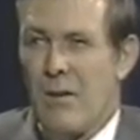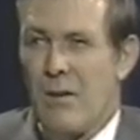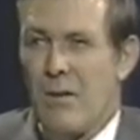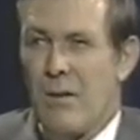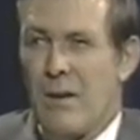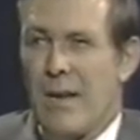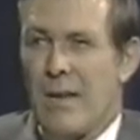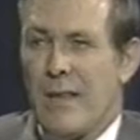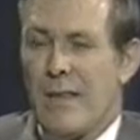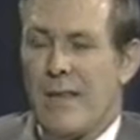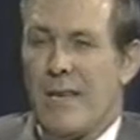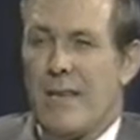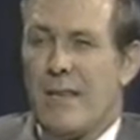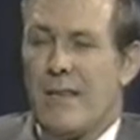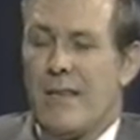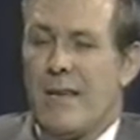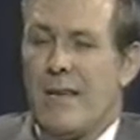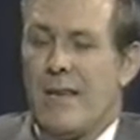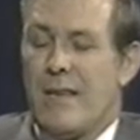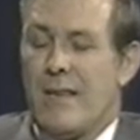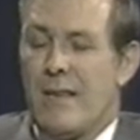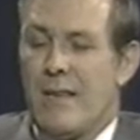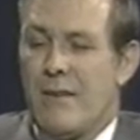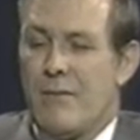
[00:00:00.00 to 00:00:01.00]
Well, I think
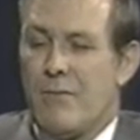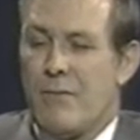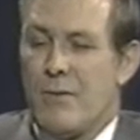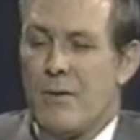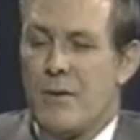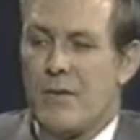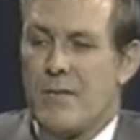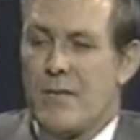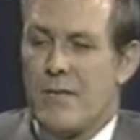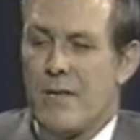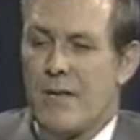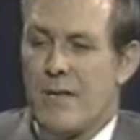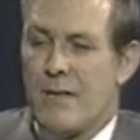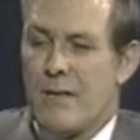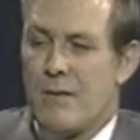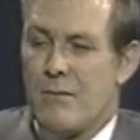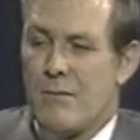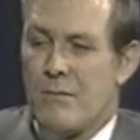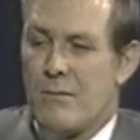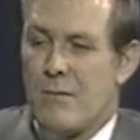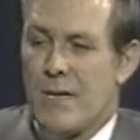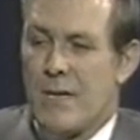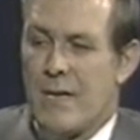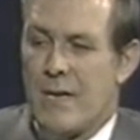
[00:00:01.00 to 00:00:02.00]
the, the first thing
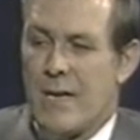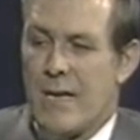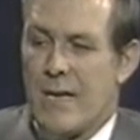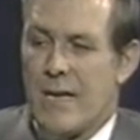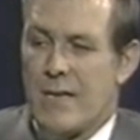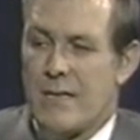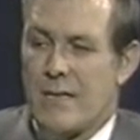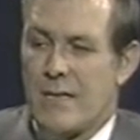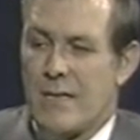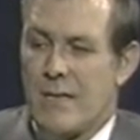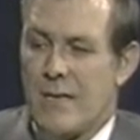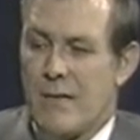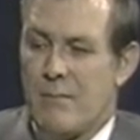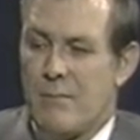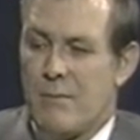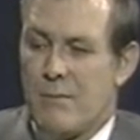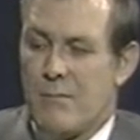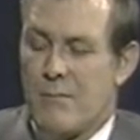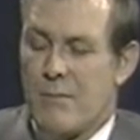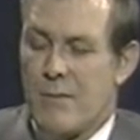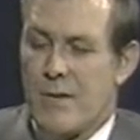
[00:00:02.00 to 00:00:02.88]
that one has to keep in